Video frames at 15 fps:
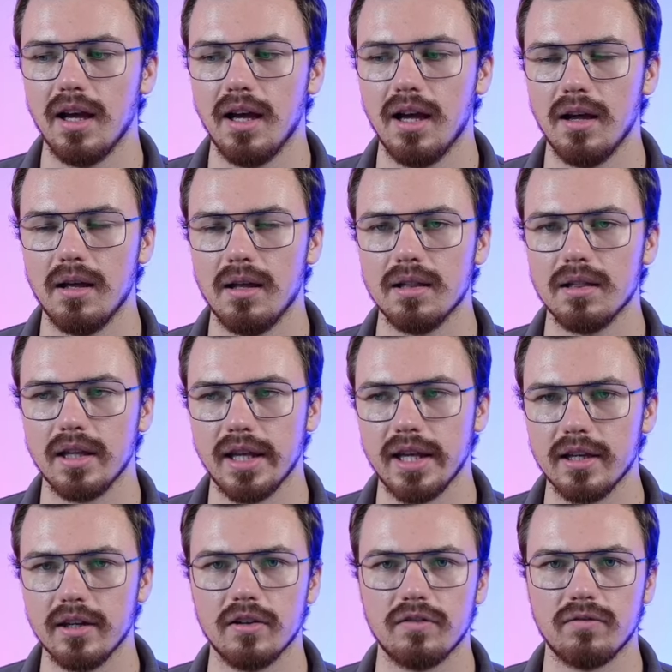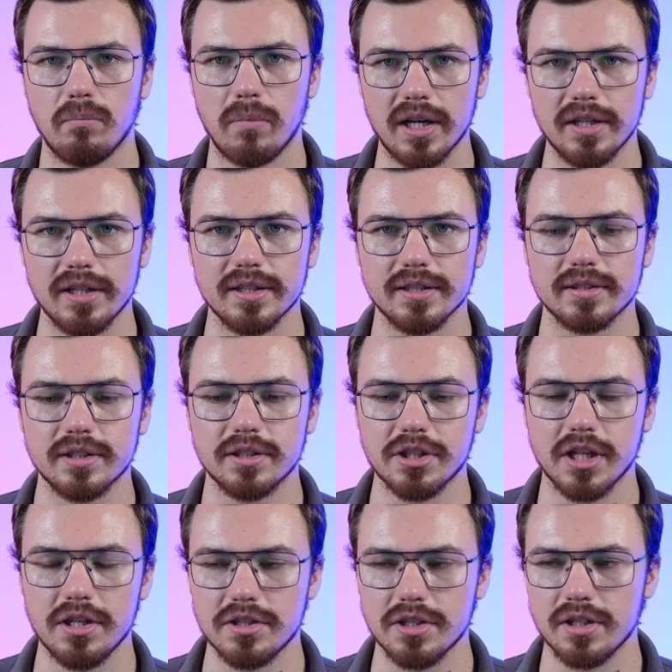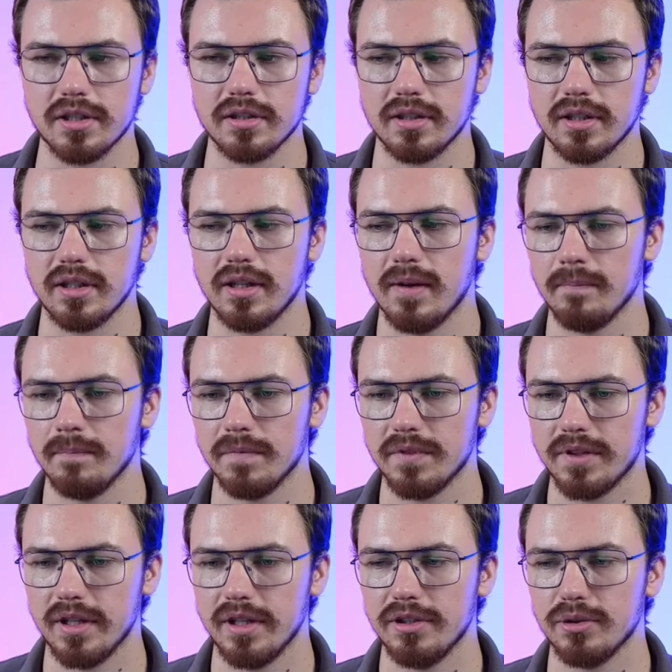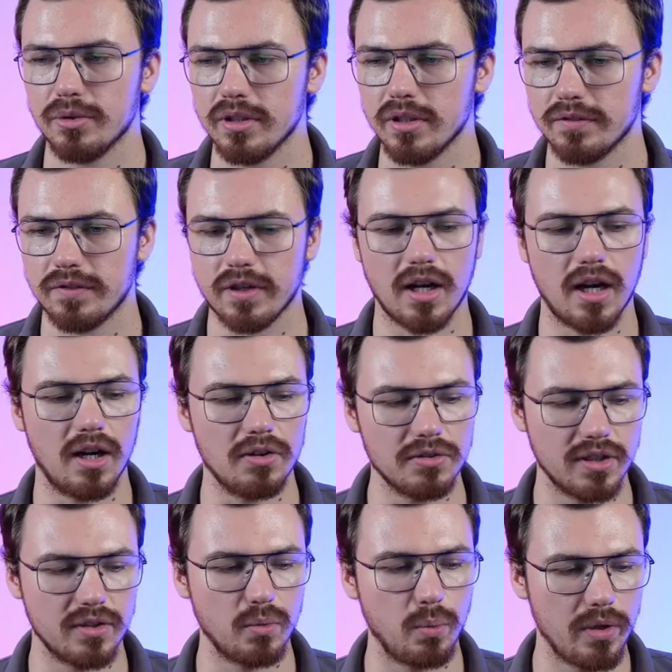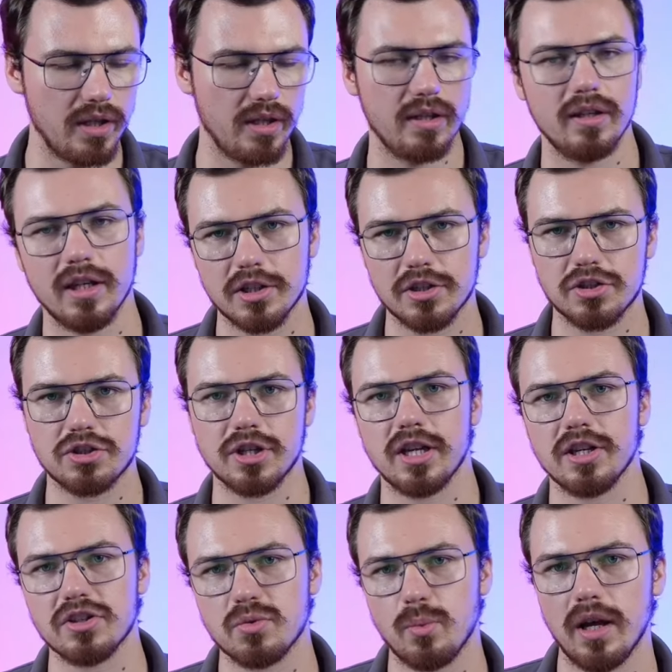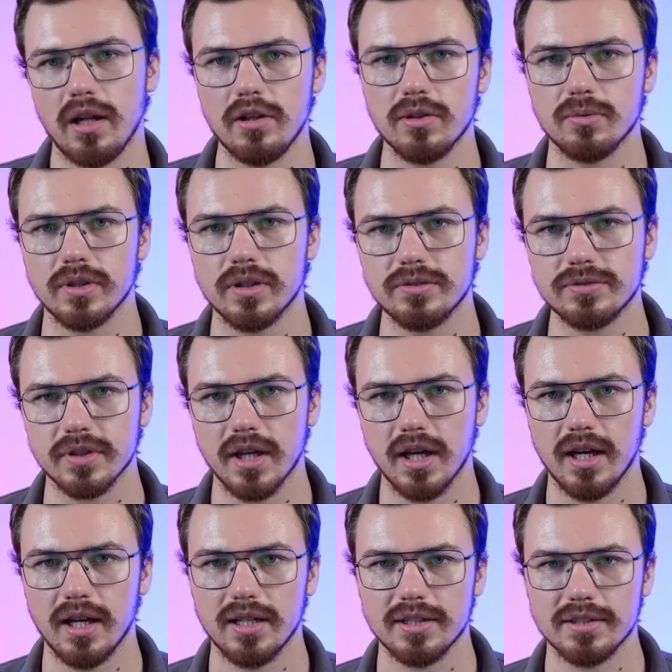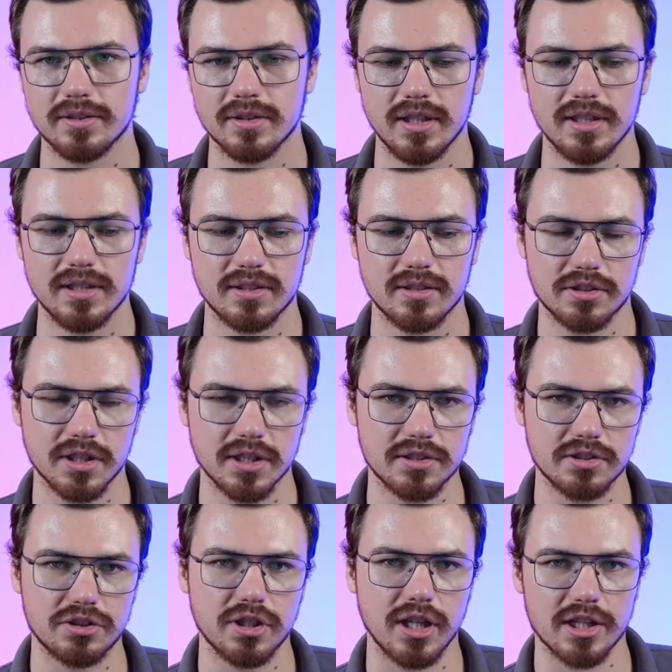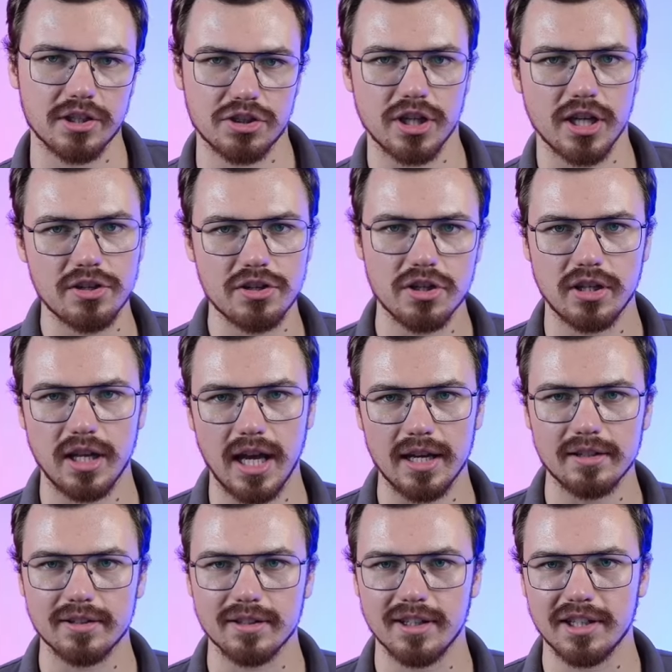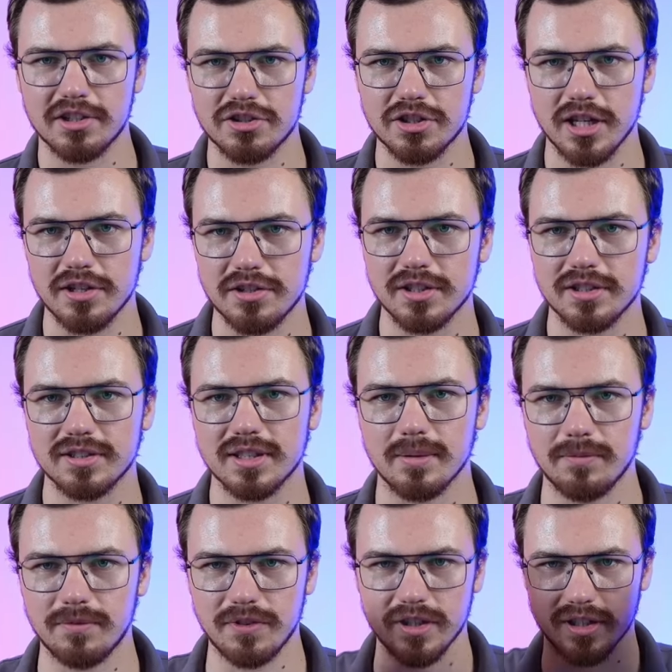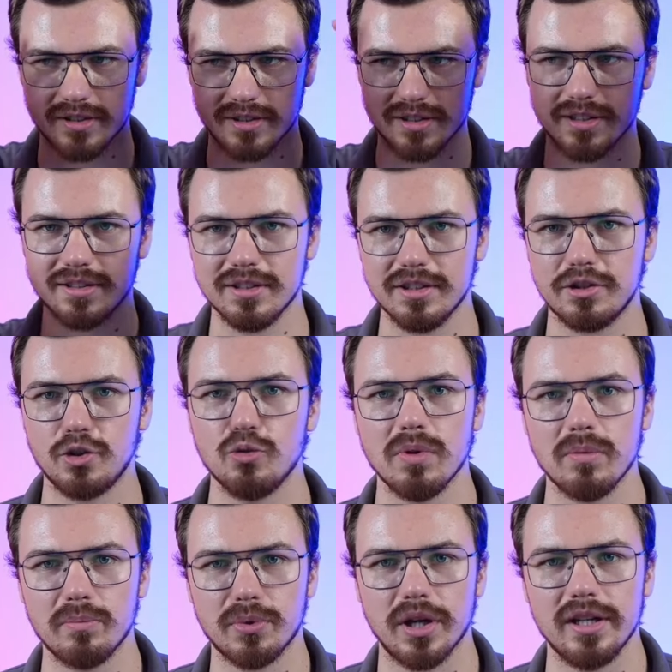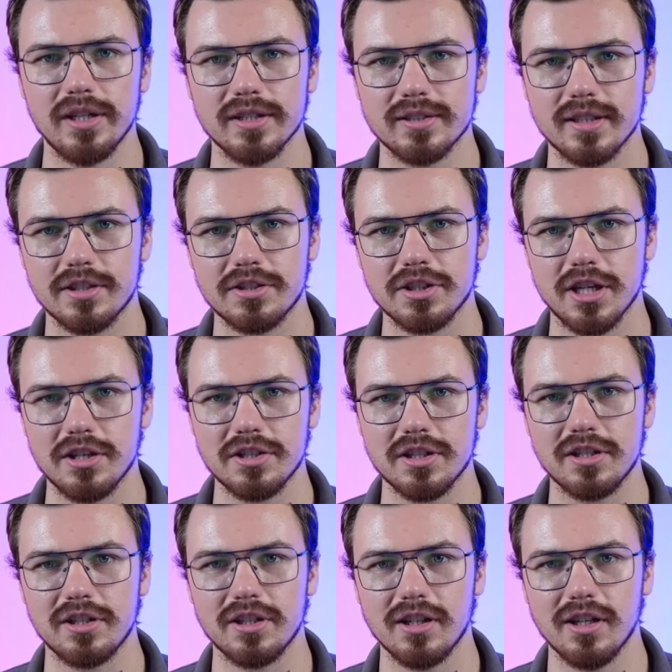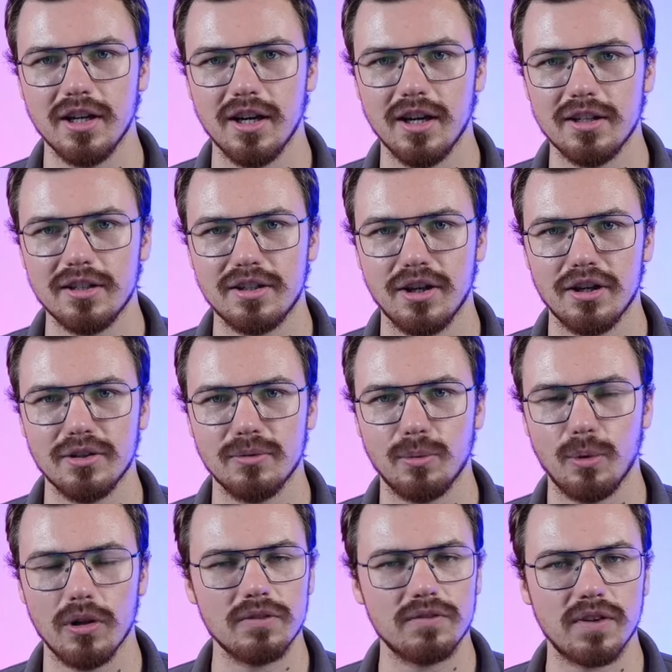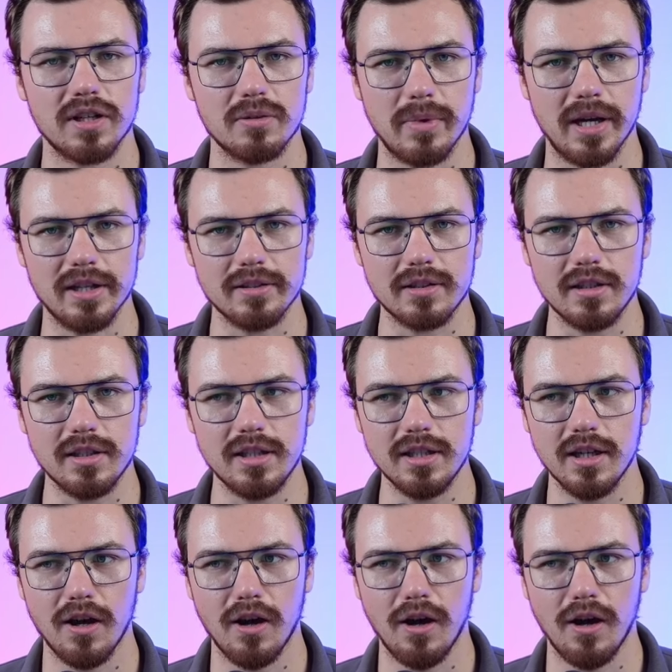uh, layer of money? Is the changing the the unit of account that we exchange value with is is just exchanging that, exchanging something in, in the human brain? Is that changing the, the, the world fundamentally?